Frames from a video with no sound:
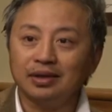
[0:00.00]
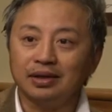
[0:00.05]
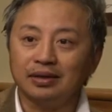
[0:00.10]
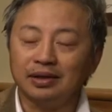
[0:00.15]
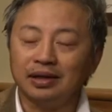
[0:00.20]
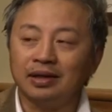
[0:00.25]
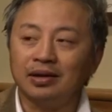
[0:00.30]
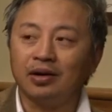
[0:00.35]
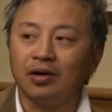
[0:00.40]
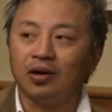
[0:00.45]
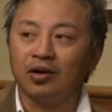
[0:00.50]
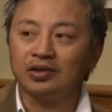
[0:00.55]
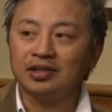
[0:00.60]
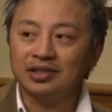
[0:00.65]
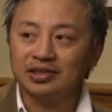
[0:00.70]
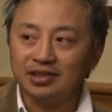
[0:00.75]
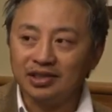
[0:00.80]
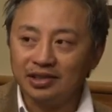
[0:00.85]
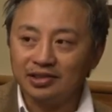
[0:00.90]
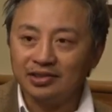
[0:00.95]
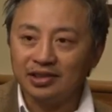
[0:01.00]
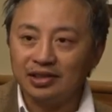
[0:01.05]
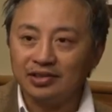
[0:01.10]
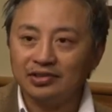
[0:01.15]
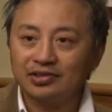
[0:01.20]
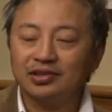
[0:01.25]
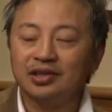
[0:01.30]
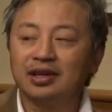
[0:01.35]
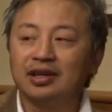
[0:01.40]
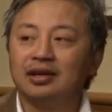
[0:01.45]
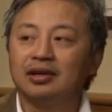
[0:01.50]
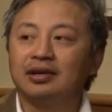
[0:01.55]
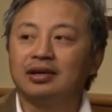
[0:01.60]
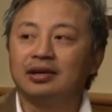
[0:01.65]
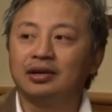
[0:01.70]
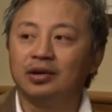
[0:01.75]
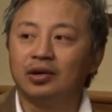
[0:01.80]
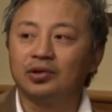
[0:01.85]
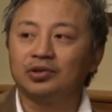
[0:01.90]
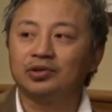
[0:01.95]
in an artistic sense
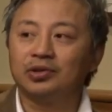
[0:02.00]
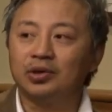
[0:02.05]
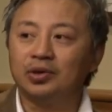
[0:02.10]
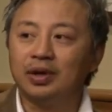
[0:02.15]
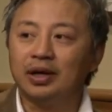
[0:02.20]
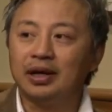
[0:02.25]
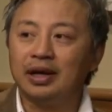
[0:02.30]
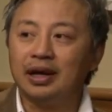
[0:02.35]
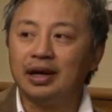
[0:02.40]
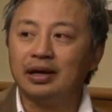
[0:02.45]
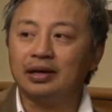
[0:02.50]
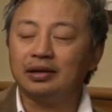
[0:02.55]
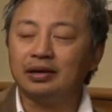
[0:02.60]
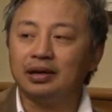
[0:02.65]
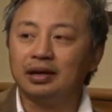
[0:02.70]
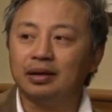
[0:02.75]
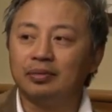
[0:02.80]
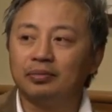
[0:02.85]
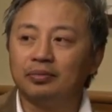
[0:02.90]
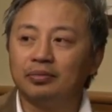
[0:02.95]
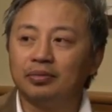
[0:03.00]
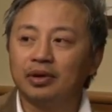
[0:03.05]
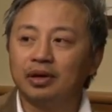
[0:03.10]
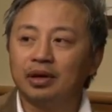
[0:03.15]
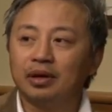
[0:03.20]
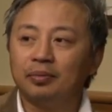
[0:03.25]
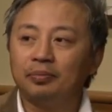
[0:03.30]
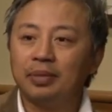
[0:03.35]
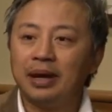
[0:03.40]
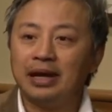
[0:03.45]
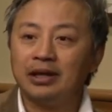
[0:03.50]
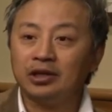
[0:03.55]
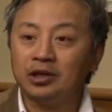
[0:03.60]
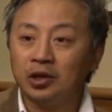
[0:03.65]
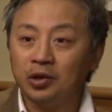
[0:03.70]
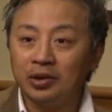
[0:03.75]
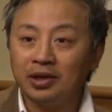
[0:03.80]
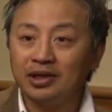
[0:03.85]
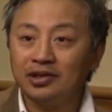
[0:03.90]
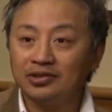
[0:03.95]
and also in a paint
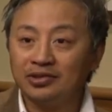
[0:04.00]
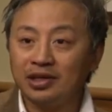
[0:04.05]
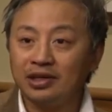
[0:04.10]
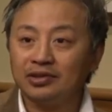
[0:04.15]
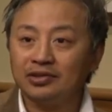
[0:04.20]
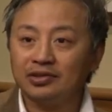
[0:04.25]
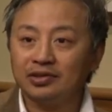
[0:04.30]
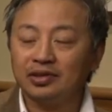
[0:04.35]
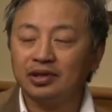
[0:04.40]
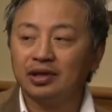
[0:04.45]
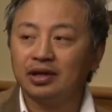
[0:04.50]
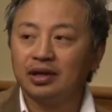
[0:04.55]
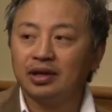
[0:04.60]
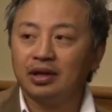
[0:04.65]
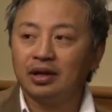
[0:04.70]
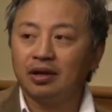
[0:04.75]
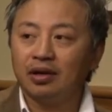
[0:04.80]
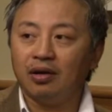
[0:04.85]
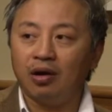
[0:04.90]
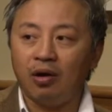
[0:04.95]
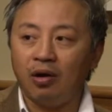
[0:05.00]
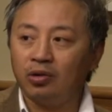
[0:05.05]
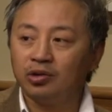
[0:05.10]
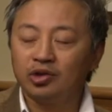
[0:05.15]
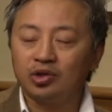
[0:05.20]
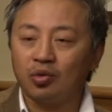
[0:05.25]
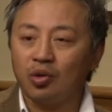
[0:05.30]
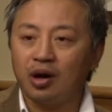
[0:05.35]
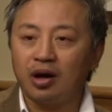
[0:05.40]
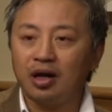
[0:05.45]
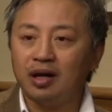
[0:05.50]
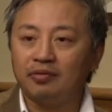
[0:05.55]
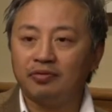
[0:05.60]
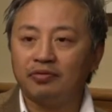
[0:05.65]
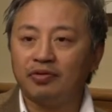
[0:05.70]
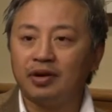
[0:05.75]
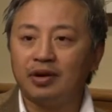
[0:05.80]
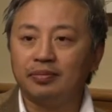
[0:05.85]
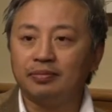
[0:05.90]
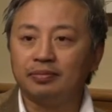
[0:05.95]
coating sense, all derived
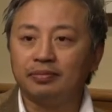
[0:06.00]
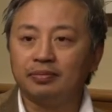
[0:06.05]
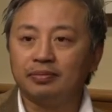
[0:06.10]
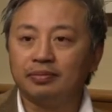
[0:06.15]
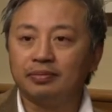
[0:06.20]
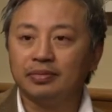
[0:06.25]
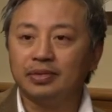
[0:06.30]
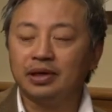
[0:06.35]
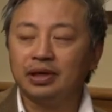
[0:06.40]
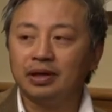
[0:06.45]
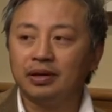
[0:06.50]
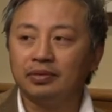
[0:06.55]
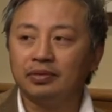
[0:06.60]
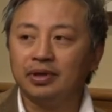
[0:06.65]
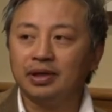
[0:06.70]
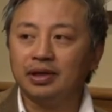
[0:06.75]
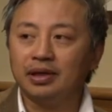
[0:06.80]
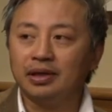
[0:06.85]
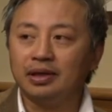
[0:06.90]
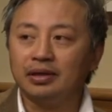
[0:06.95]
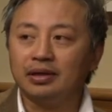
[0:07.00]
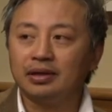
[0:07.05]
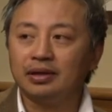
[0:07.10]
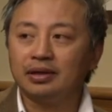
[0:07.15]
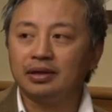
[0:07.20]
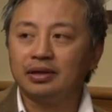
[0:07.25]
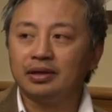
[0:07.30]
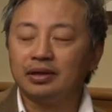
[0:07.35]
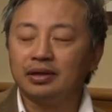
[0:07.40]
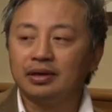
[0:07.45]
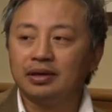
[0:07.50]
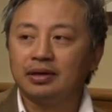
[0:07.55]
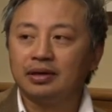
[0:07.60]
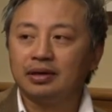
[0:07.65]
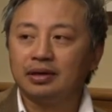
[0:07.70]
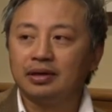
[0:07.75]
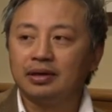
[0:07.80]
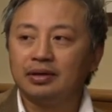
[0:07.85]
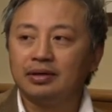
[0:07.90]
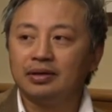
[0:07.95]
from the
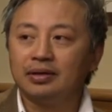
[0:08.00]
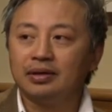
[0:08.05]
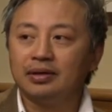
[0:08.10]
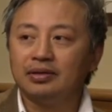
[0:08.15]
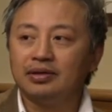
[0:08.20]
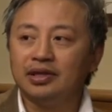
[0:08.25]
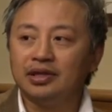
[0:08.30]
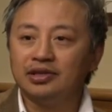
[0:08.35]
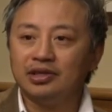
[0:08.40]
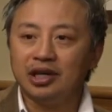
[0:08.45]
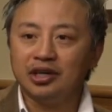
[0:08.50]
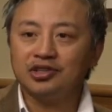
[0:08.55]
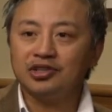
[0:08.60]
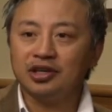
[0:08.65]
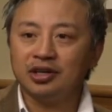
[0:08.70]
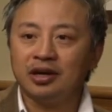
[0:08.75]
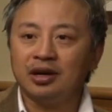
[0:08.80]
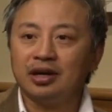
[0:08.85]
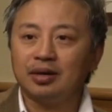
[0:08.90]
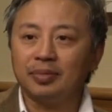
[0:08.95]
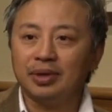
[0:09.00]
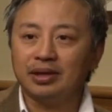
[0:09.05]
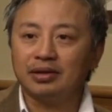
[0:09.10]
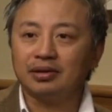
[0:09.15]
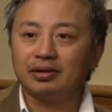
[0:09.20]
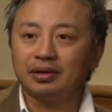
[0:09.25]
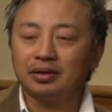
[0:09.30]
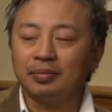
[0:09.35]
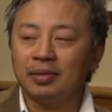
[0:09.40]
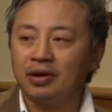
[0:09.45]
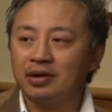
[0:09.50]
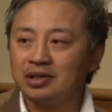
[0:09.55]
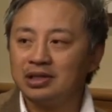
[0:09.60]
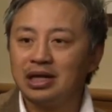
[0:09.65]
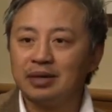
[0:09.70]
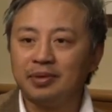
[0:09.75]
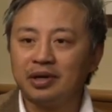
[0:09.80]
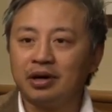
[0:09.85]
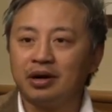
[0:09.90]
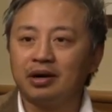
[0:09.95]
Dutch economy, the
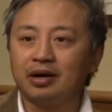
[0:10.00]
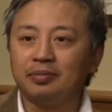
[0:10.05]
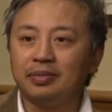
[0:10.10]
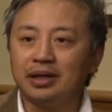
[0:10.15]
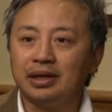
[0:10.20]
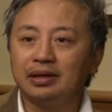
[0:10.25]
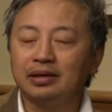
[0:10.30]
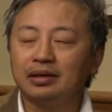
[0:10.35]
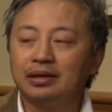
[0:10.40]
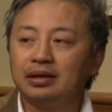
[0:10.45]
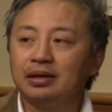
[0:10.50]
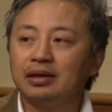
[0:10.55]
maritime economy,